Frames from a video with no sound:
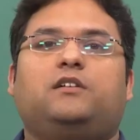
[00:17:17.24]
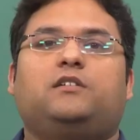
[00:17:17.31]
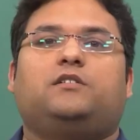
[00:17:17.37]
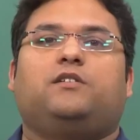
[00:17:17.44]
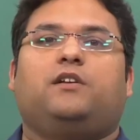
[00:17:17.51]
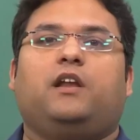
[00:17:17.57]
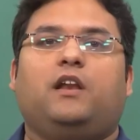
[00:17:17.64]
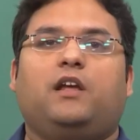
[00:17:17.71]

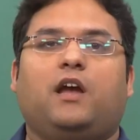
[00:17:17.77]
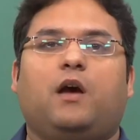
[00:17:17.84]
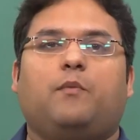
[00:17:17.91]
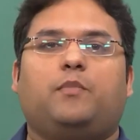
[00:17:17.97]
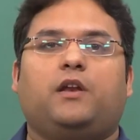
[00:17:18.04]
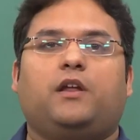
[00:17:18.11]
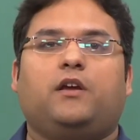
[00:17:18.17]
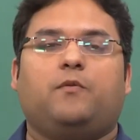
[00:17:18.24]
is really
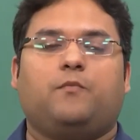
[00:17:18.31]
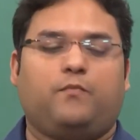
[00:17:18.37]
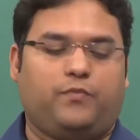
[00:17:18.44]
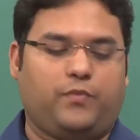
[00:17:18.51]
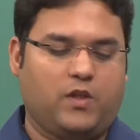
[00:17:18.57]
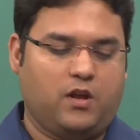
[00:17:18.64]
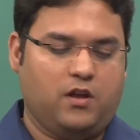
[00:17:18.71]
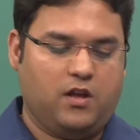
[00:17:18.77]
happening.
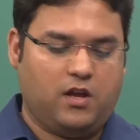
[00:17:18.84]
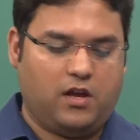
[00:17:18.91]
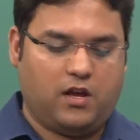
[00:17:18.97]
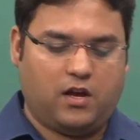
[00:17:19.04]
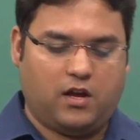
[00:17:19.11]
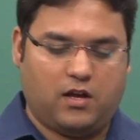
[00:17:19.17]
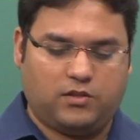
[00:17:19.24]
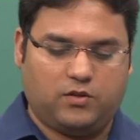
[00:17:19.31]

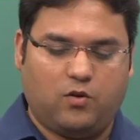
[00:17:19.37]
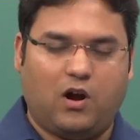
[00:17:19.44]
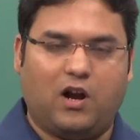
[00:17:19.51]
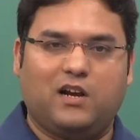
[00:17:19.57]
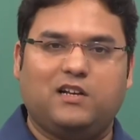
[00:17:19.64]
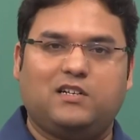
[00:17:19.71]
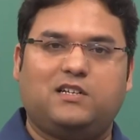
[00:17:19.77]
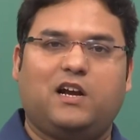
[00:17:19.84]
So
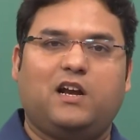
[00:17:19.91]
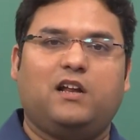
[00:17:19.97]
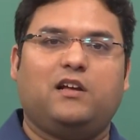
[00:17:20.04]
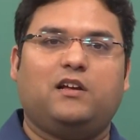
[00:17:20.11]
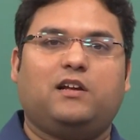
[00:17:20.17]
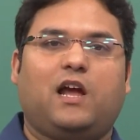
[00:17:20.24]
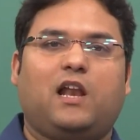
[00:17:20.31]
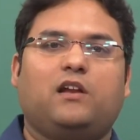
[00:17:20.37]
understanding
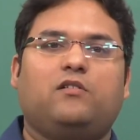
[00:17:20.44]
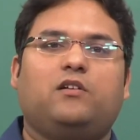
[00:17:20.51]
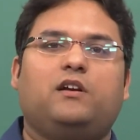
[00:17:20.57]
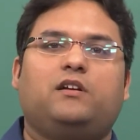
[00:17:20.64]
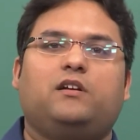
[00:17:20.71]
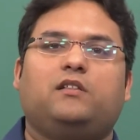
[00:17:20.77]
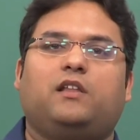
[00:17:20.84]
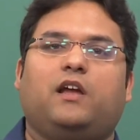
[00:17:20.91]
a
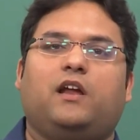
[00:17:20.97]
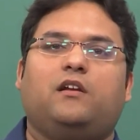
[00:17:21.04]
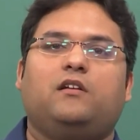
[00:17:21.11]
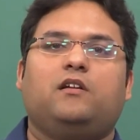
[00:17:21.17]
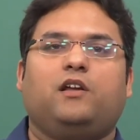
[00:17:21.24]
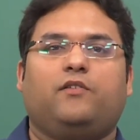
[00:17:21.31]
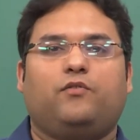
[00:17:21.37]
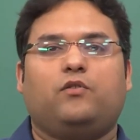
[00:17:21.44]
calculator then,
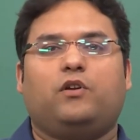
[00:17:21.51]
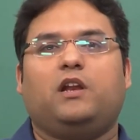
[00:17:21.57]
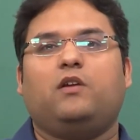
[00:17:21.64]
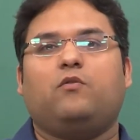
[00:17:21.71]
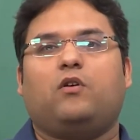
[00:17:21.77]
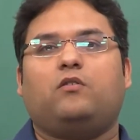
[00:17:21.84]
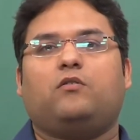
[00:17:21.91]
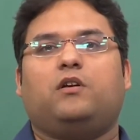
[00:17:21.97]
if you really
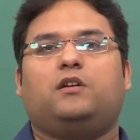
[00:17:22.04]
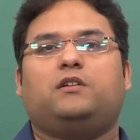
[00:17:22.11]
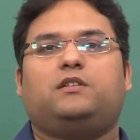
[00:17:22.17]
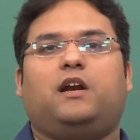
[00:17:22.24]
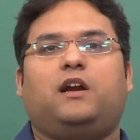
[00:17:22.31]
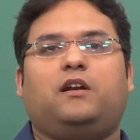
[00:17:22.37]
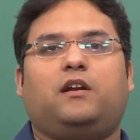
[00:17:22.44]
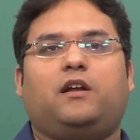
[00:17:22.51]
want to
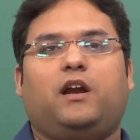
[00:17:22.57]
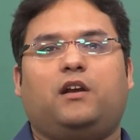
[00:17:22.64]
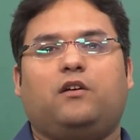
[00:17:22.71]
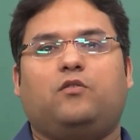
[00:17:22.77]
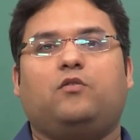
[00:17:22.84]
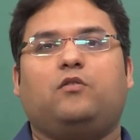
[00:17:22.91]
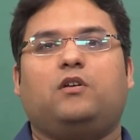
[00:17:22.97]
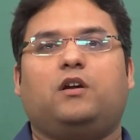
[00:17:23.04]
understand and get a
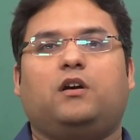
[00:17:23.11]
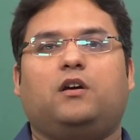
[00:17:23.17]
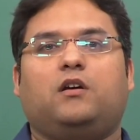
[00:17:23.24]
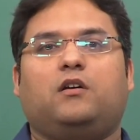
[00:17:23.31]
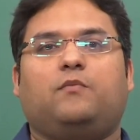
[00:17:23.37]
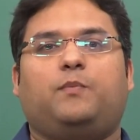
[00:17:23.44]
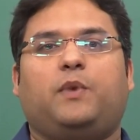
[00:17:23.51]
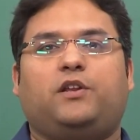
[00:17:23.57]
good
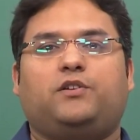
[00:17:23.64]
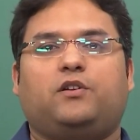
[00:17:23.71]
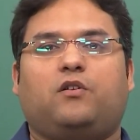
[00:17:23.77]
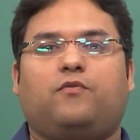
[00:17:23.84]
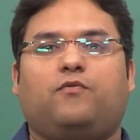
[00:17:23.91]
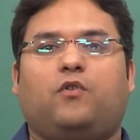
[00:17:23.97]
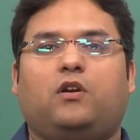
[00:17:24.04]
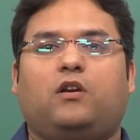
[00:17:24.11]
picture
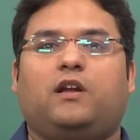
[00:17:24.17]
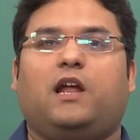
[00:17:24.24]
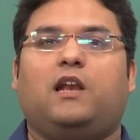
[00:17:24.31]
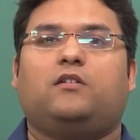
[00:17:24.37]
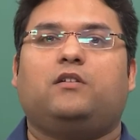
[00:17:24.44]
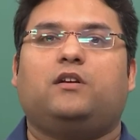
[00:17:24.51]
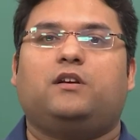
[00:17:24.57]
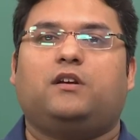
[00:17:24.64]
of what the
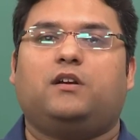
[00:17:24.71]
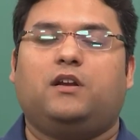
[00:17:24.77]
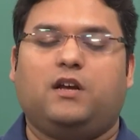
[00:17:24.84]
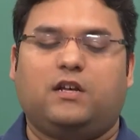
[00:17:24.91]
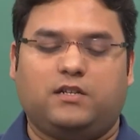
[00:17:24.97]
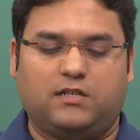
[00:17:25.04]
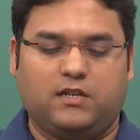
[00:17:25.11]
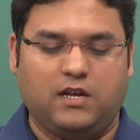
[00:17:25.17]
calculator
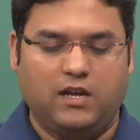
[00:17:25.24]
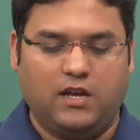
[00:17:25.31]
does,